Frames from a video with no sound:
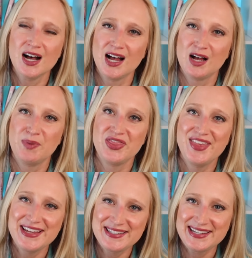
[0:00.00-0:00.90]
But
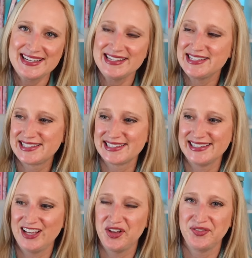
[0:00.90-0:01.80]
this is
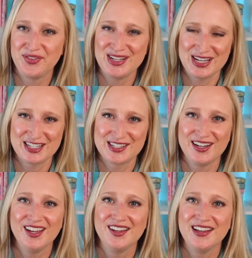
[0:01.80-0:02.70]

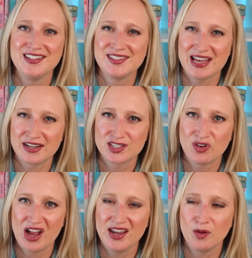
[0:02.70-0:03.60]
fantastic and
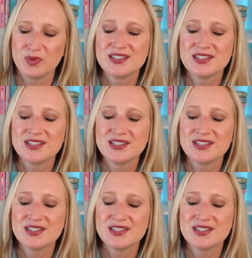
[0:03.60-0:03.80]
satisfying,